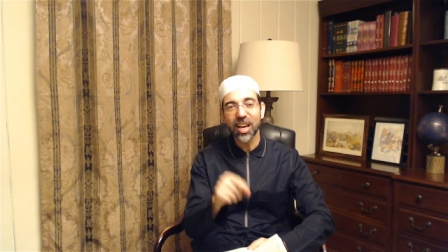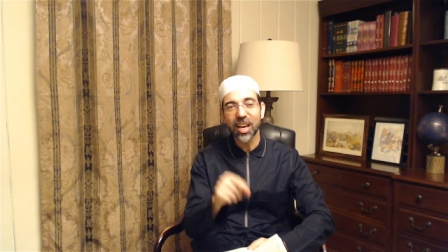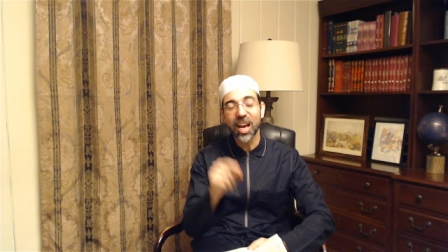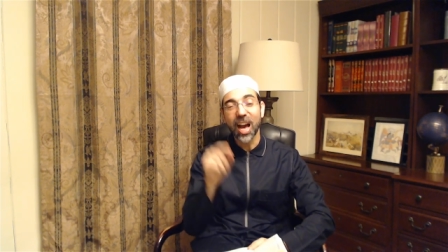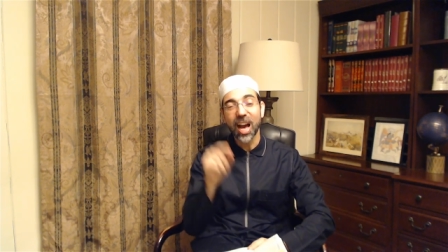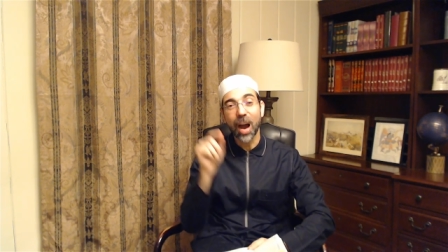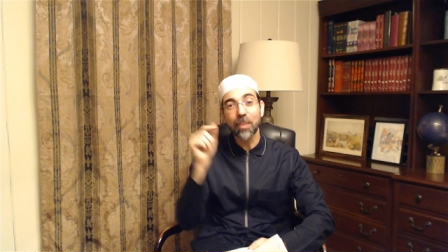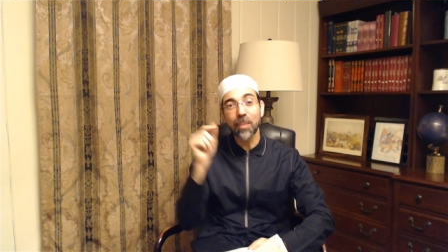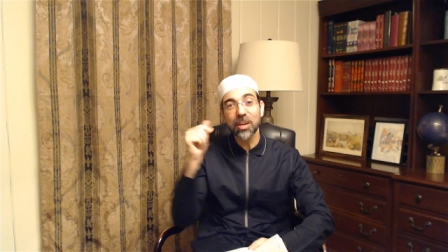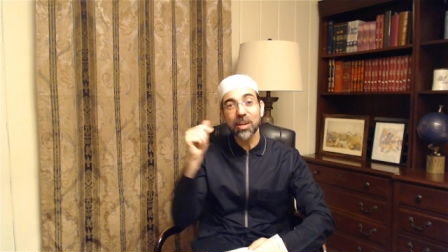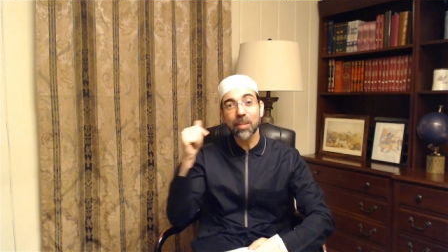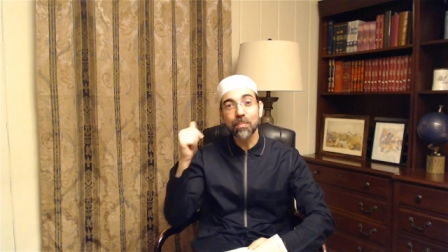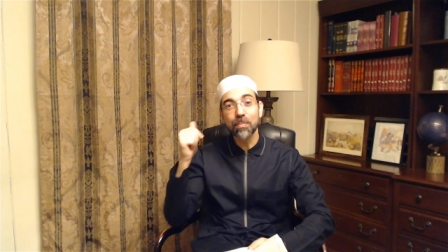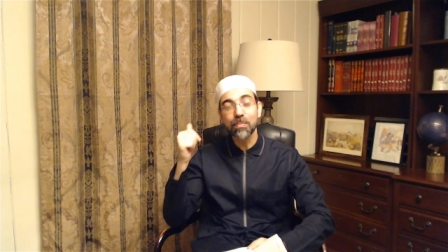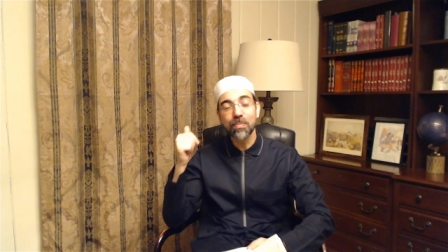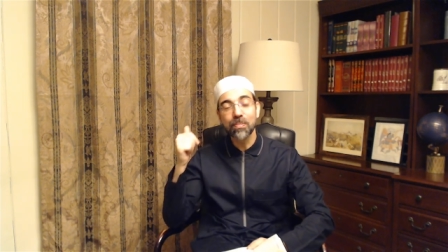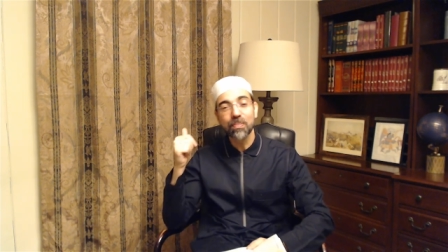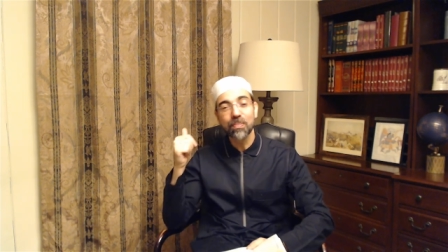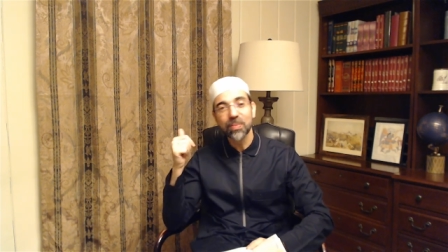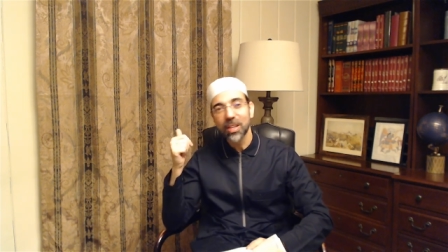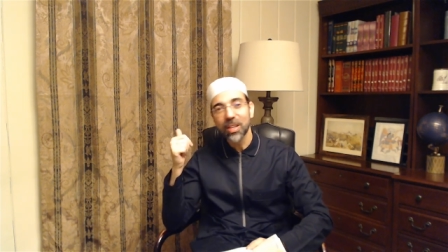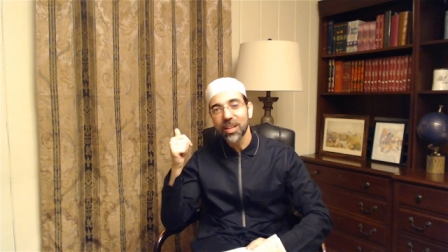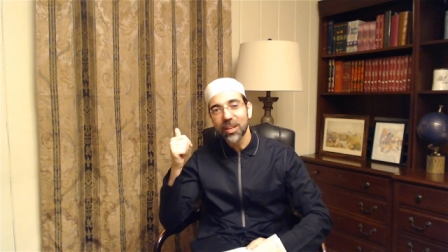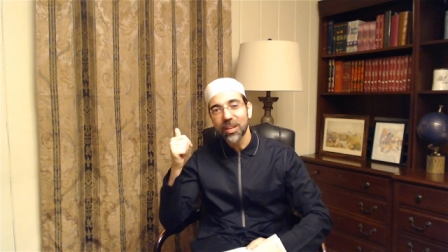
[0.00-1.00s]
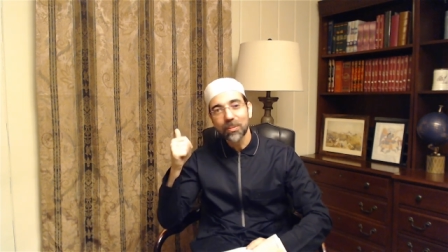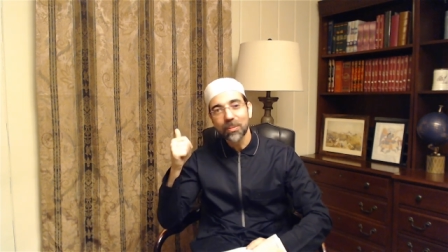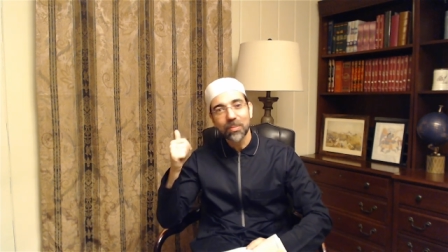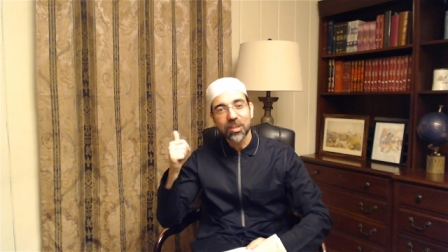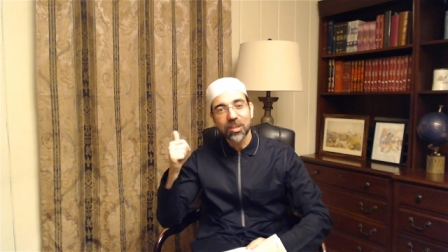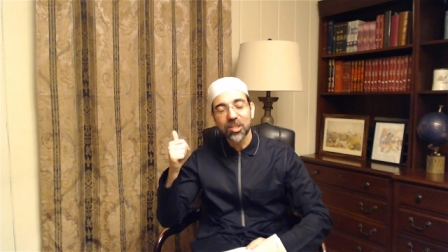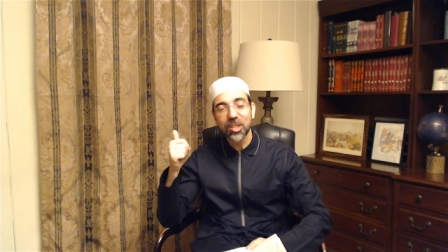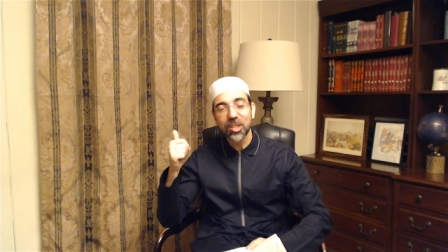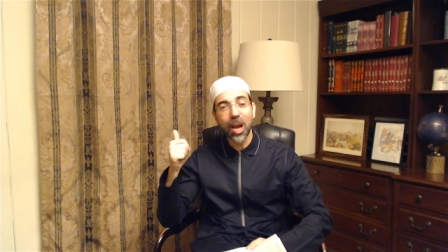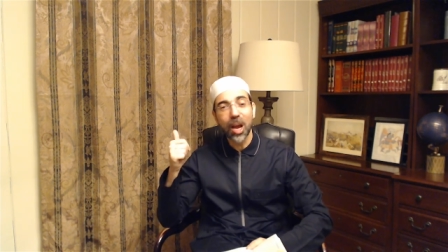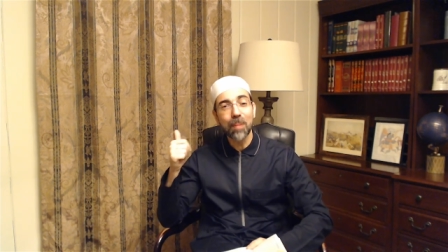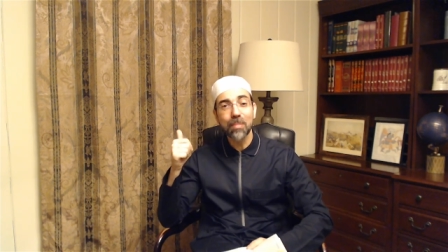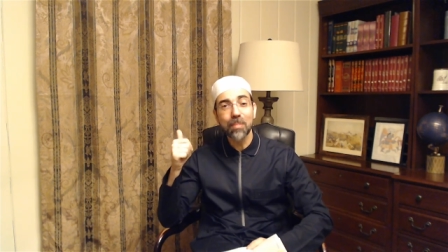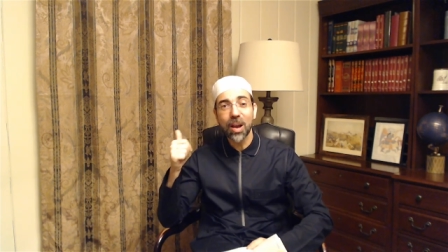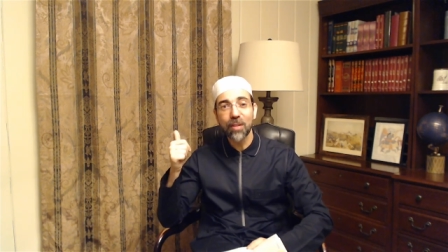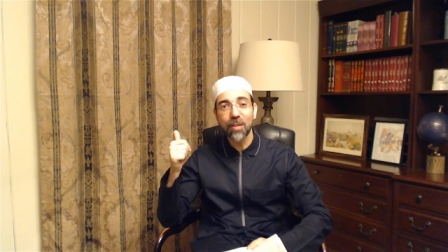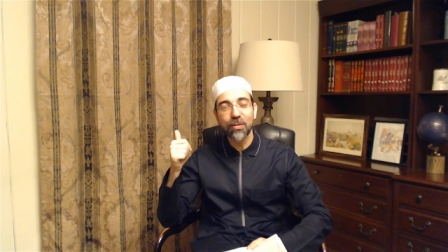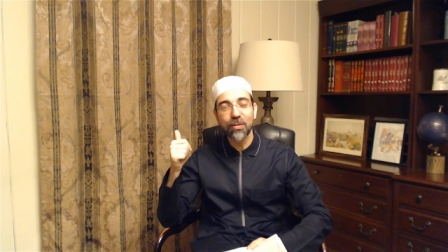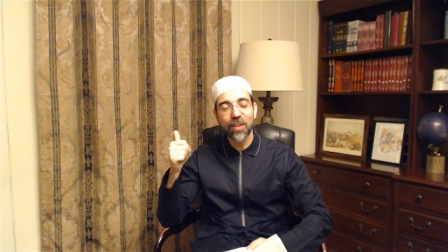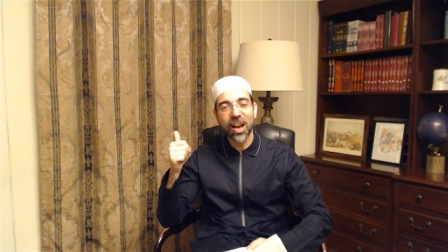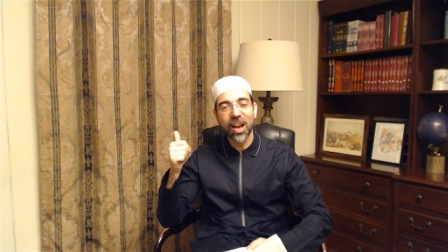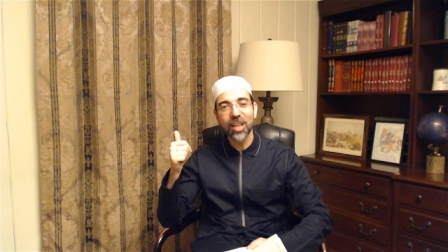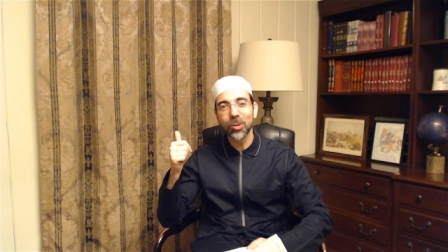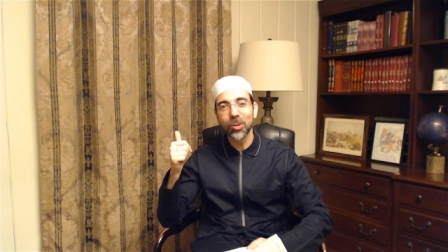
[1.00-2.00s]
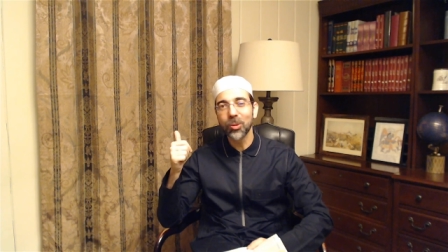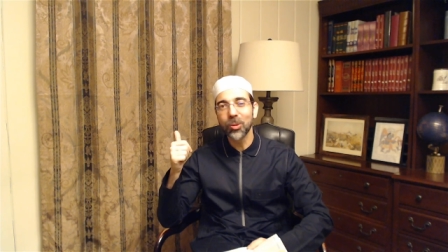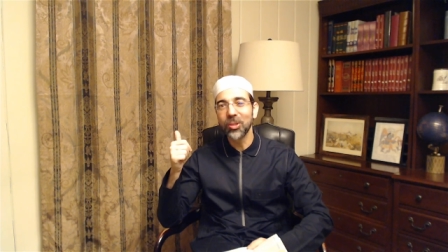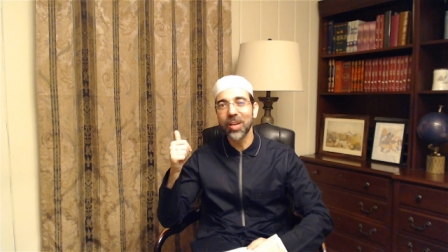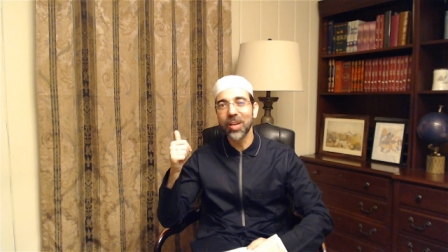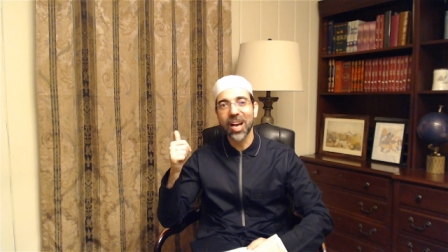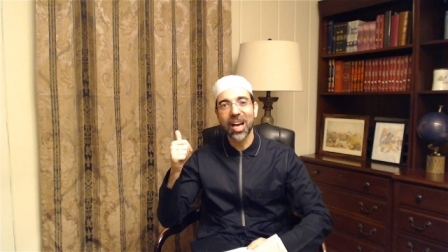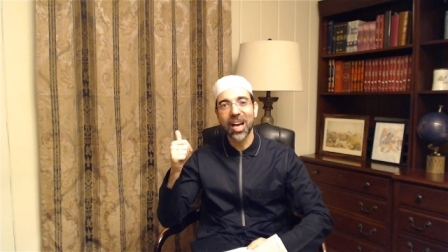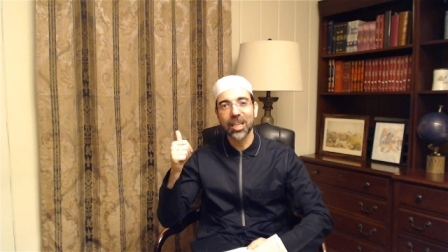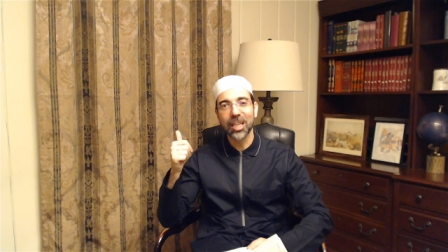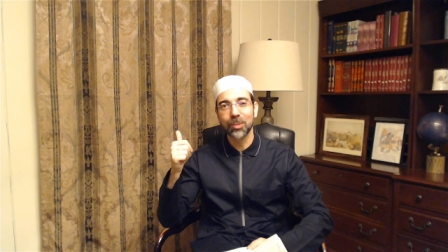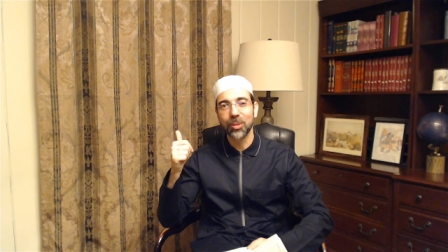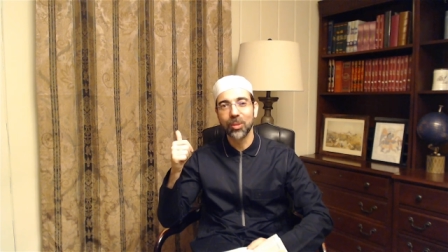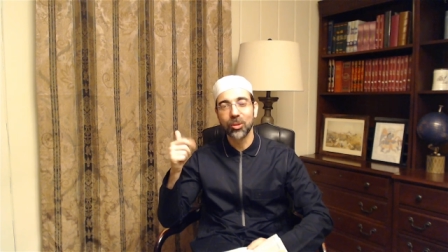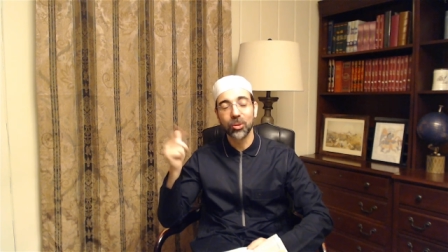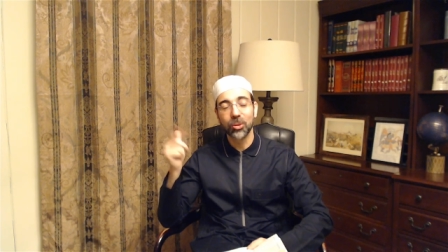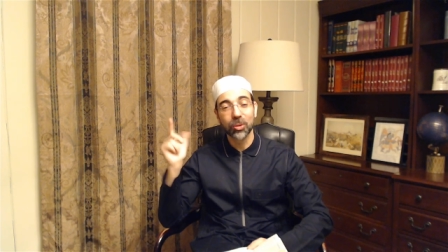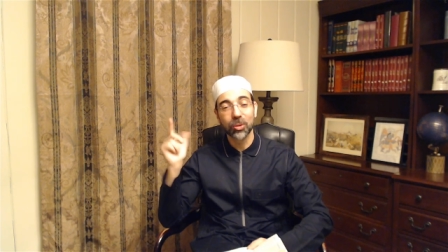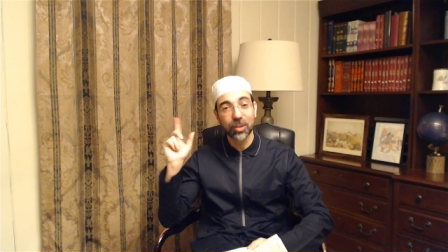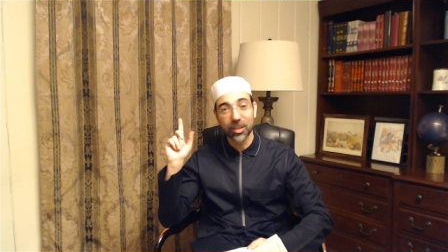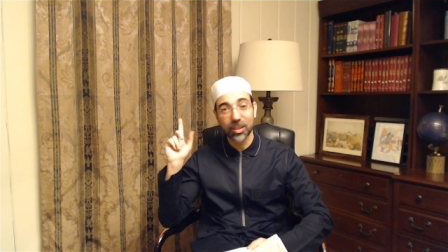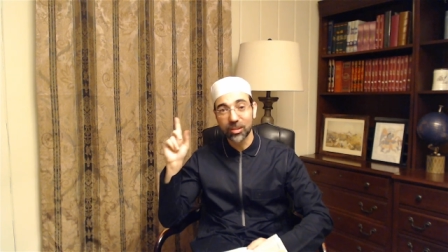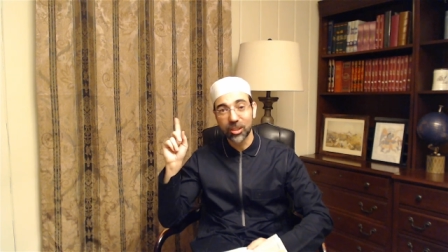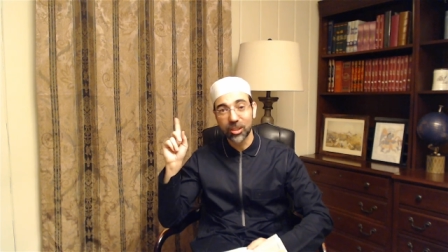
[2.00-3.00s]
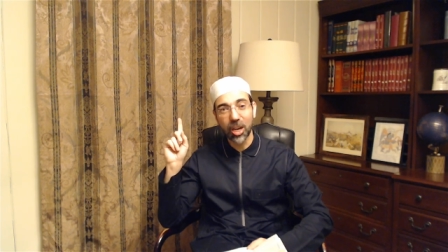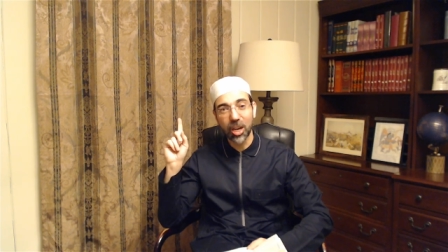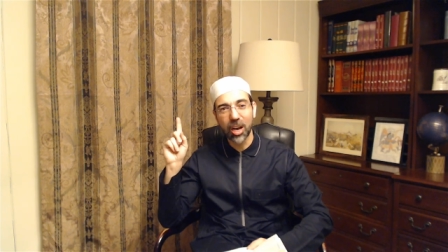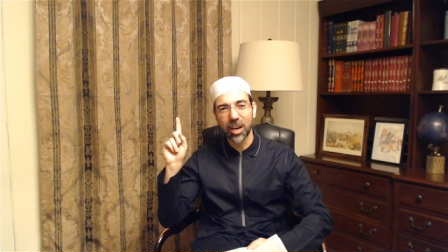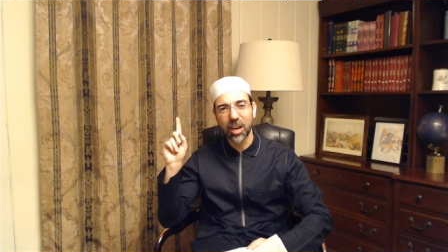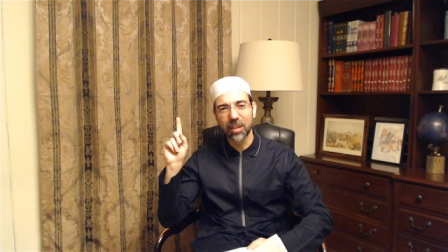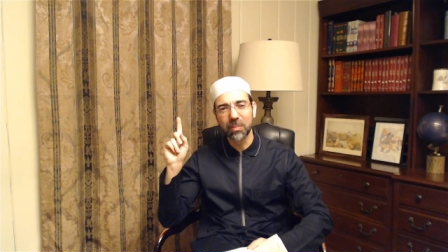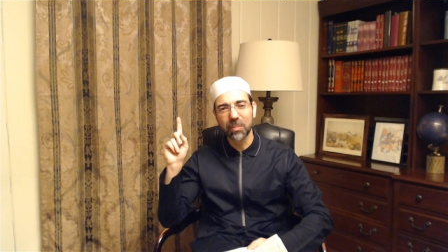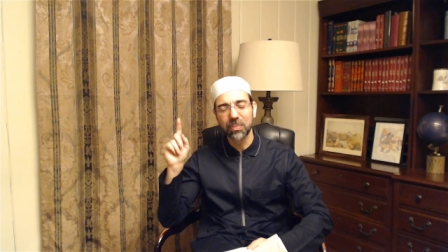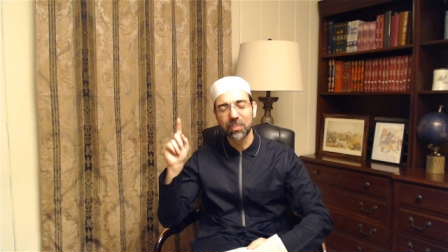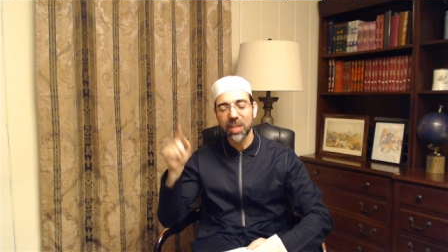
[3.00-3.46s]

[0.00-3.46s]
I'm going to stop my fast when you ask me to. Dawn.